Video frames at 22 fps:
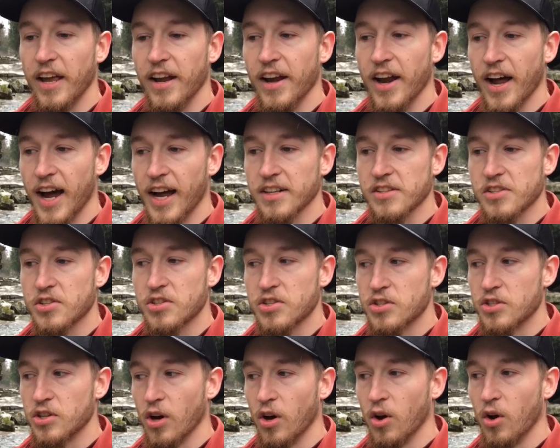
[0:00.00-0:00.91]
not
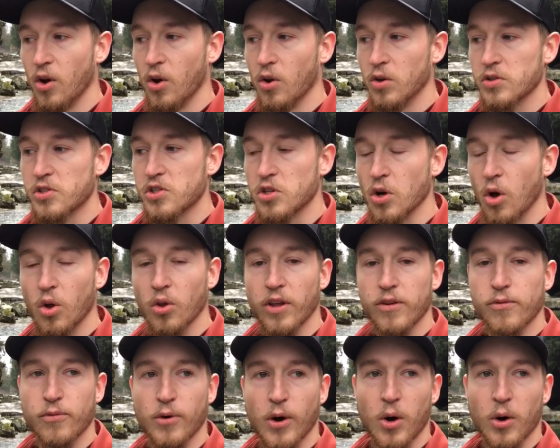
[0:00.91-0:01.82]
so
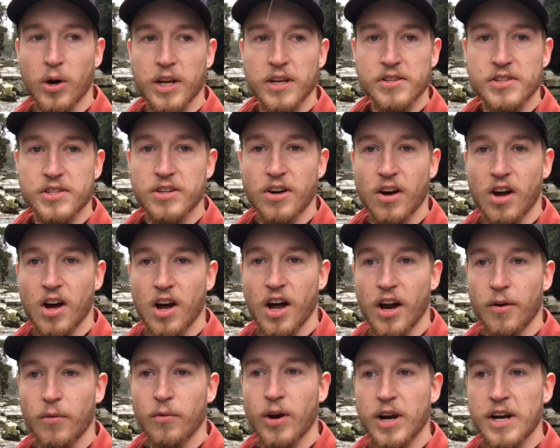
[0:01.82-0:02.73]
solely focused
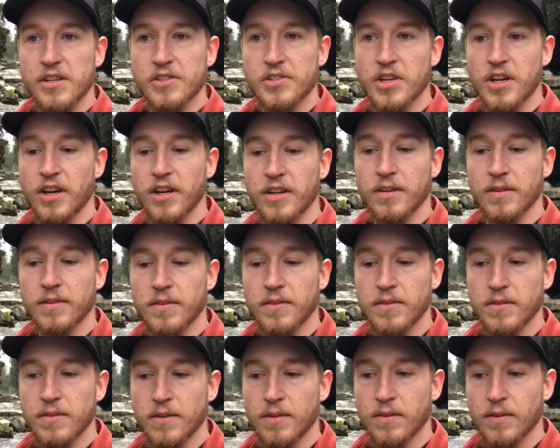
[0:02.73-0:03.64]
on raising
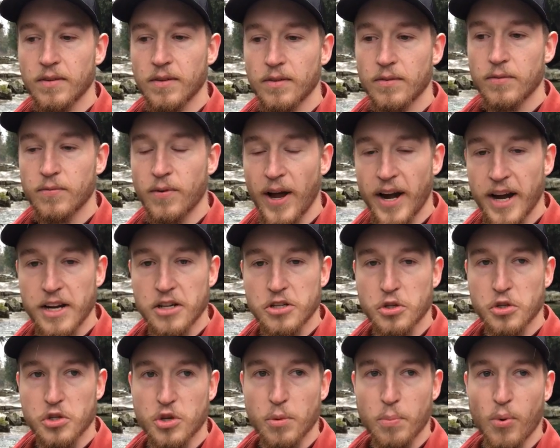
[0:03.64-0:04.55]

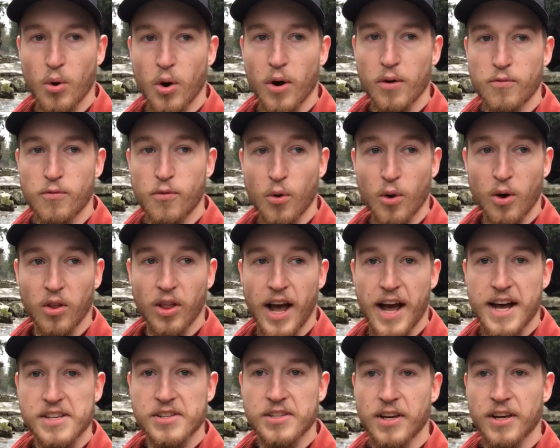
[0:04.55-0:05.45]
financial support for
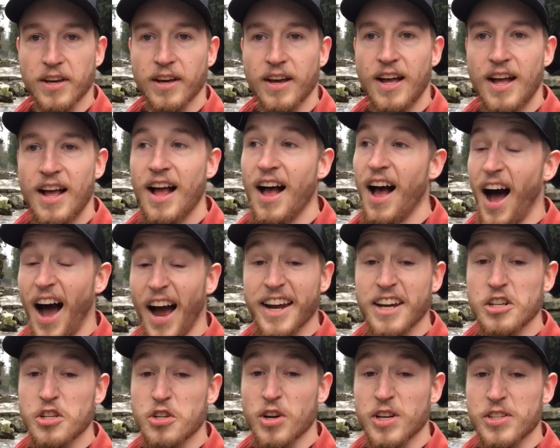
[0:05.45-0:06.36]
Alaska. I
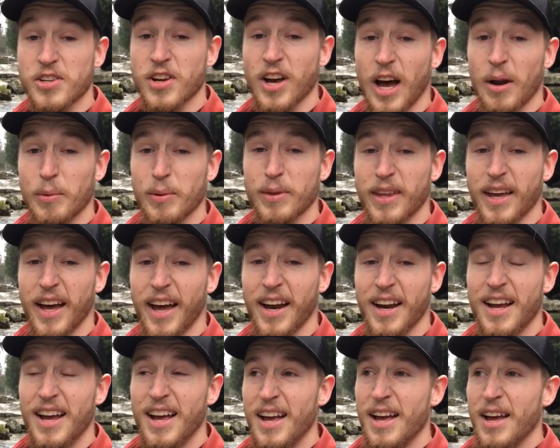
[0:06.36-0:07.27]
can trust God with that.
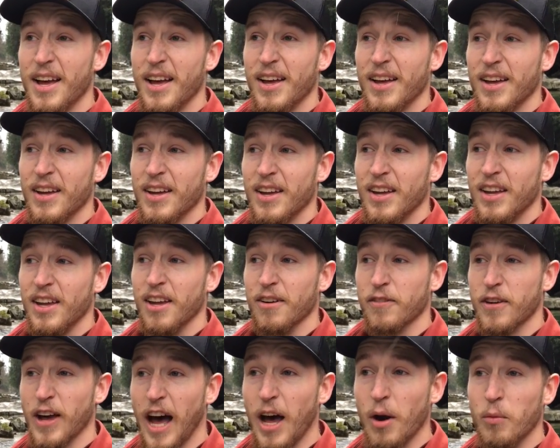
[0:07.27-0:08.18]

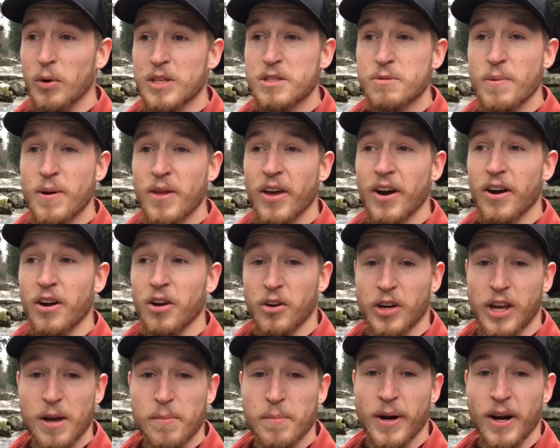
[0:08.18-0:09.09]
If God wants me there, He'll
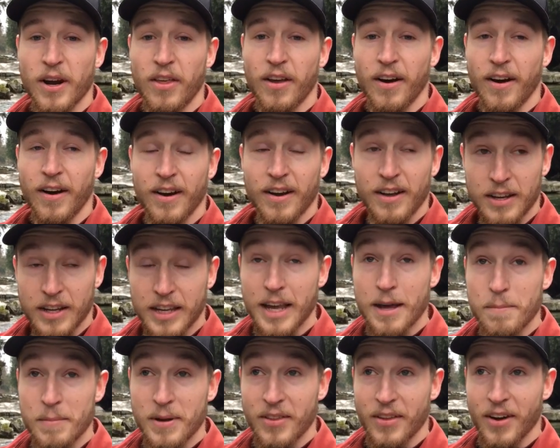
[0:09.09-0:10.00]
get me there.
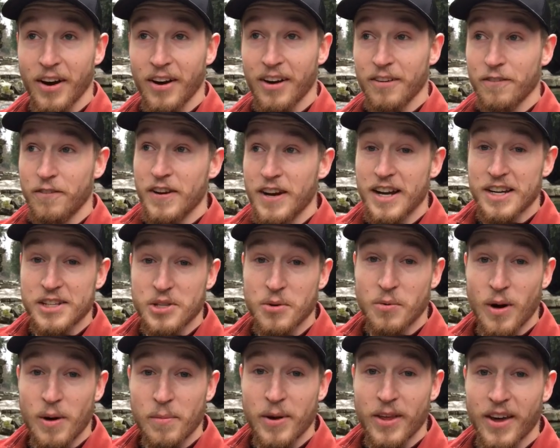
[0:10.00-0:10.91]
And if He
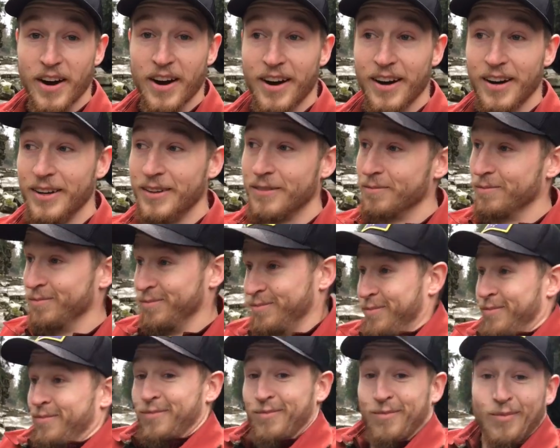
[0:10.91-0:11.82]
doesn't want me there,
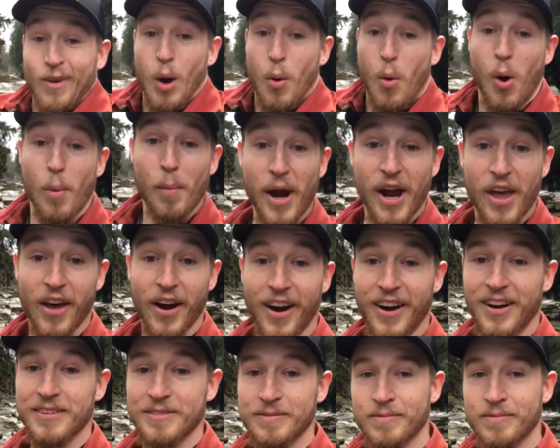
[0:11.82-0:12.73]
I won't be there.